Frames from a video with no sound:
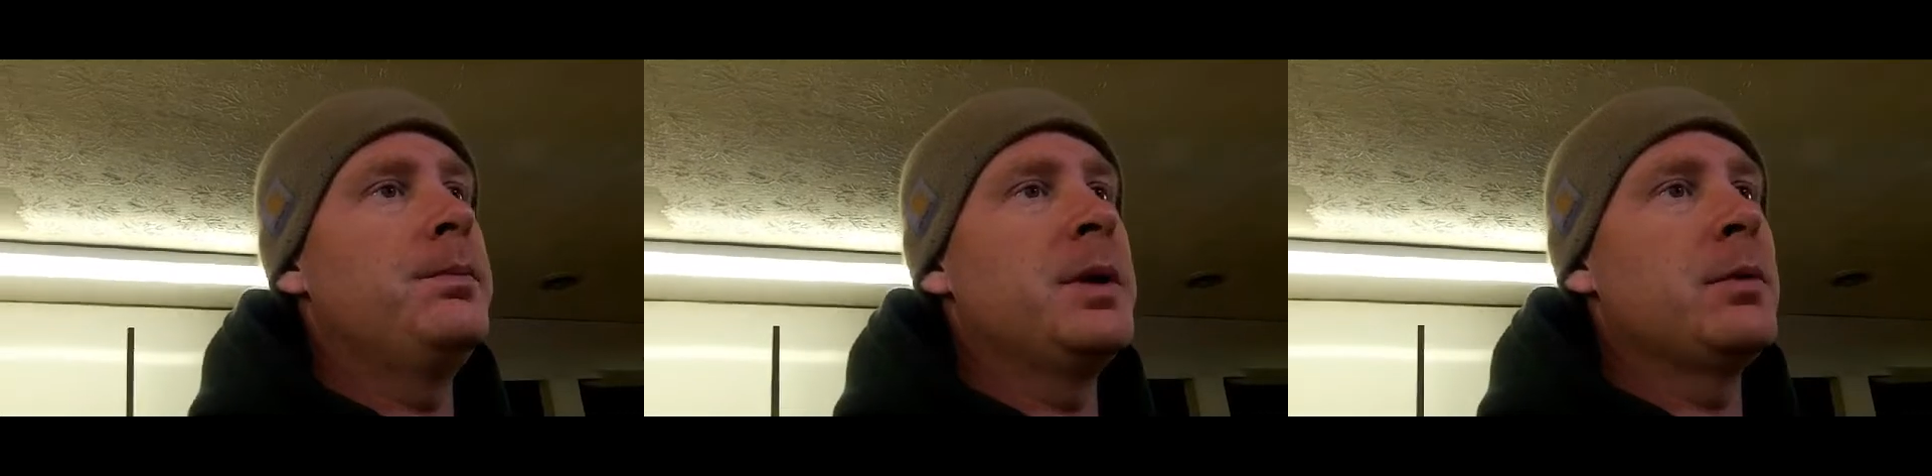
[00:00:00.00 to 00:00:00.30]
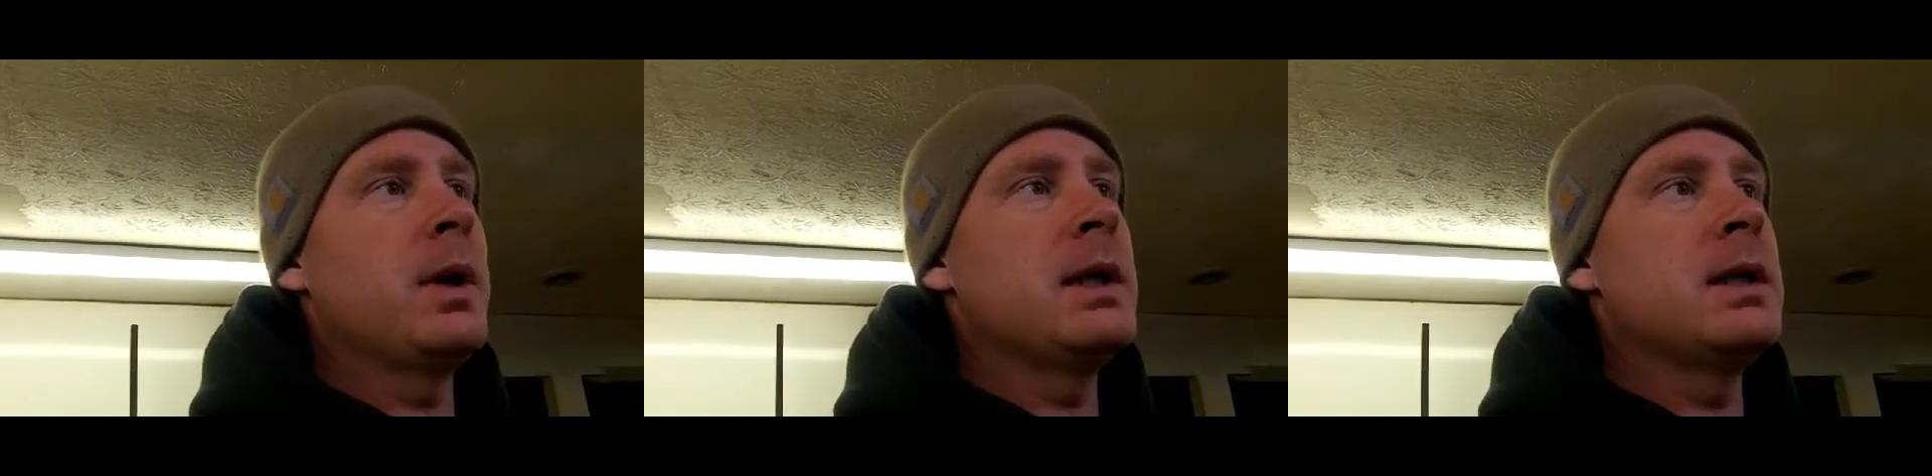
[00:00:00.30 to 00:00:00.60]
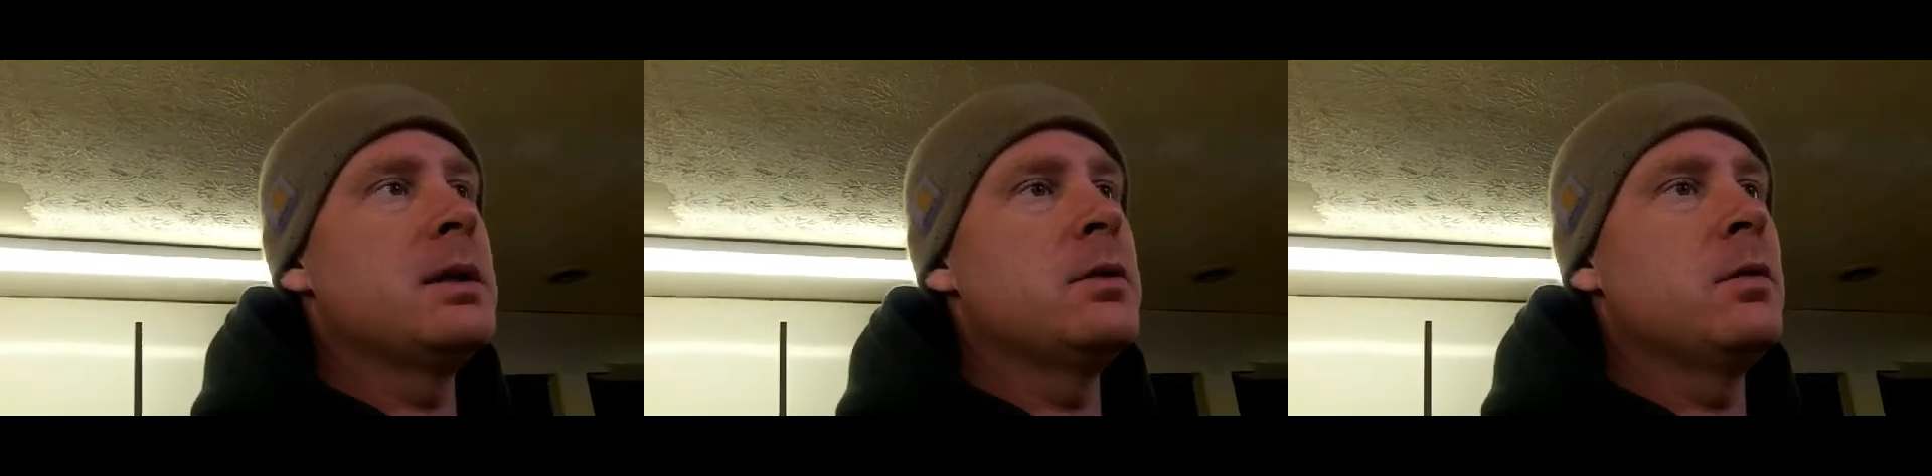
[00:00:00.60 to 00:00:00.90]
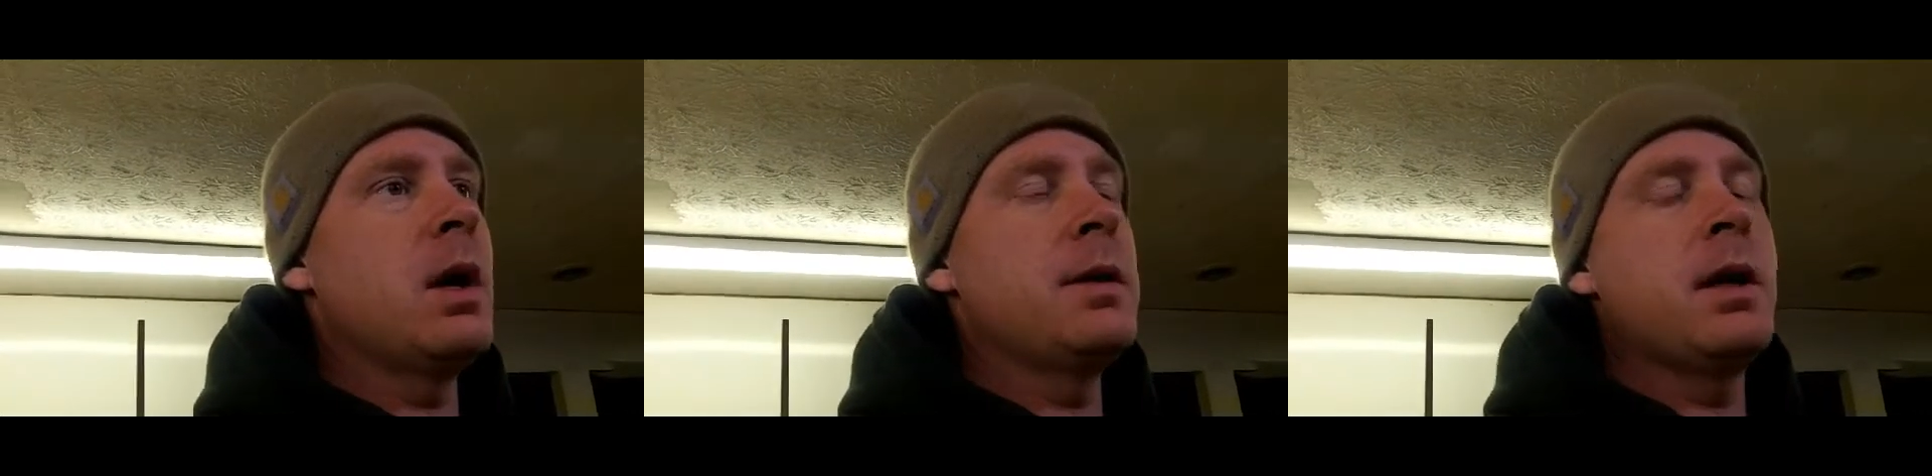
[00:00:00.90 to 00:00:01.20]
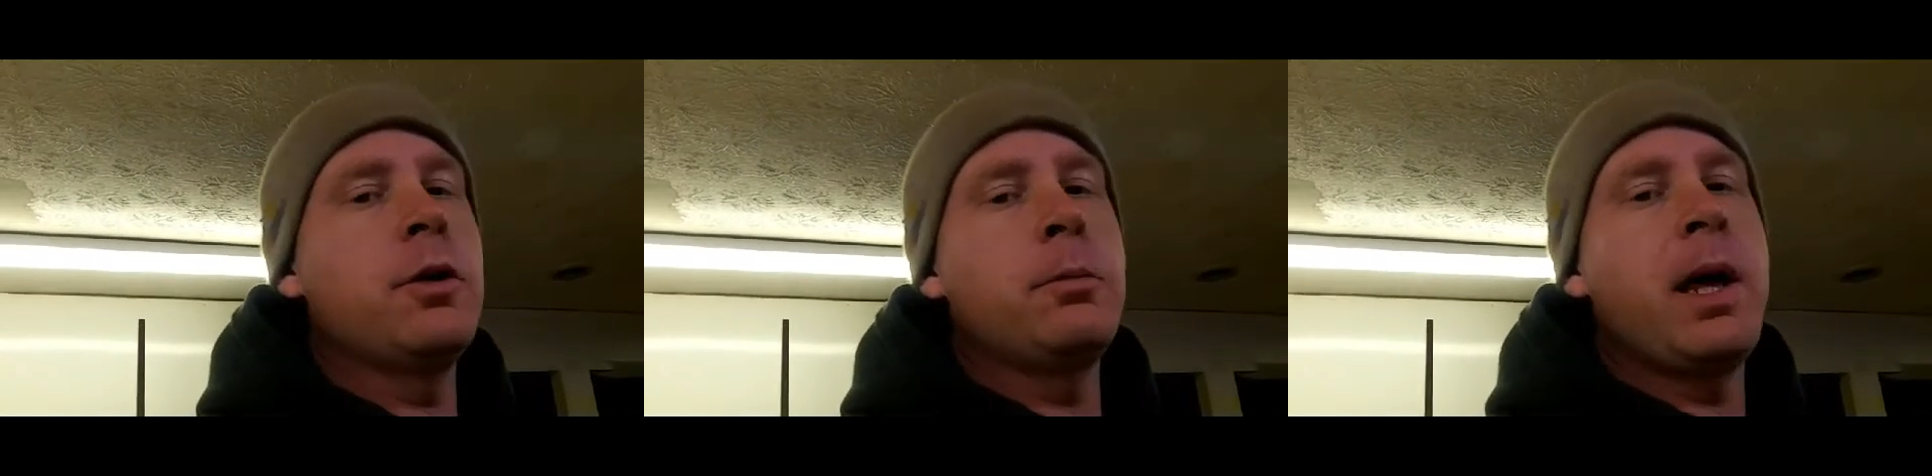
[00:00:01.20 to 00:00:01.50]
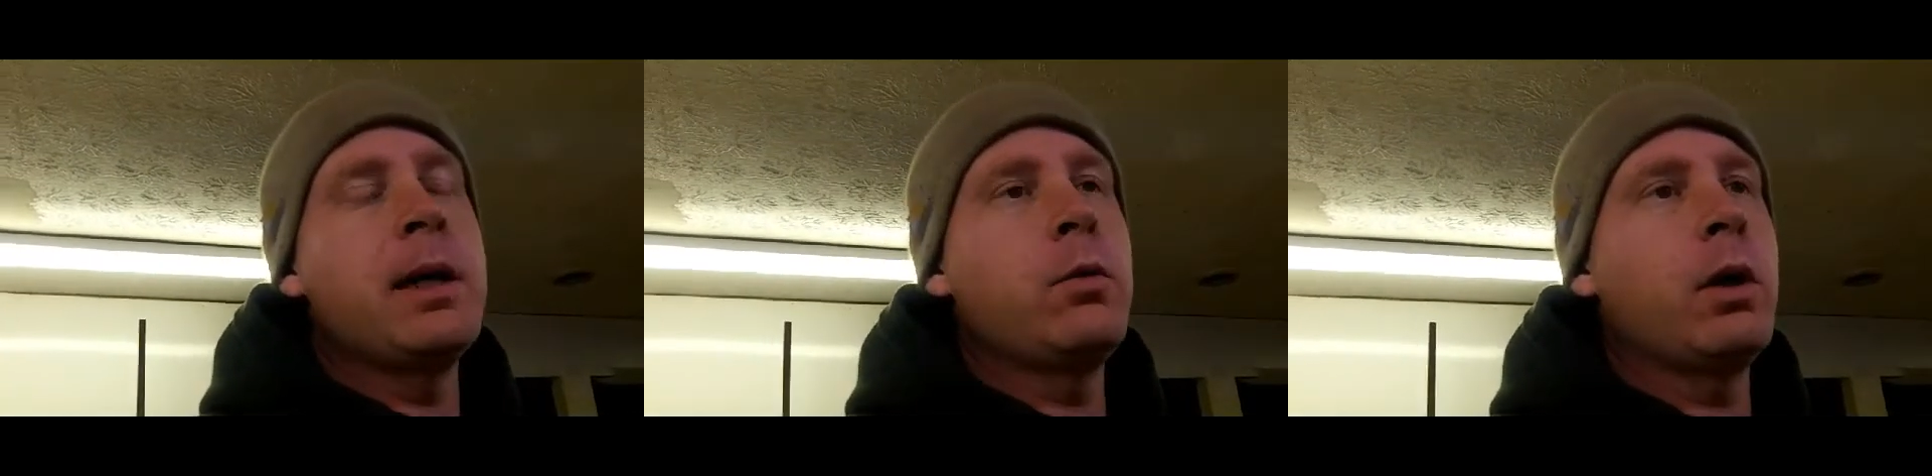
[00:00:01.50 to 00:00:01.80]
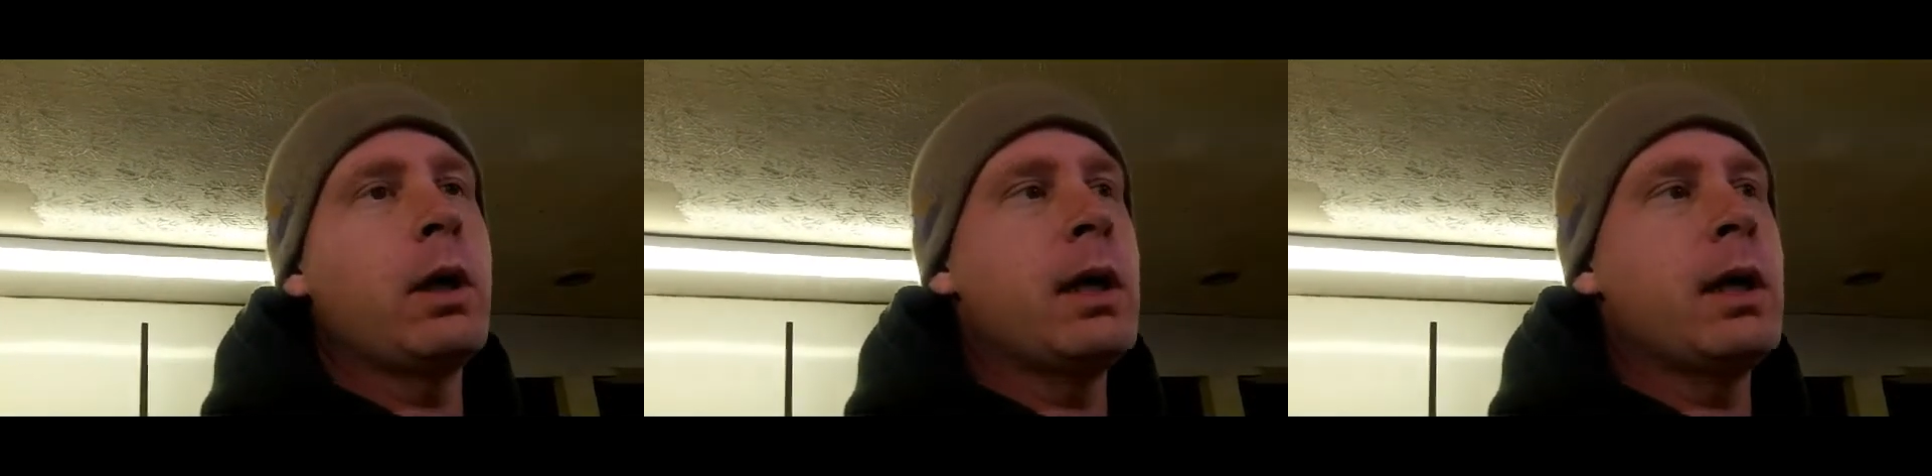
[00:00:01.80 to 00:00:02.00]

be ready to do the other body work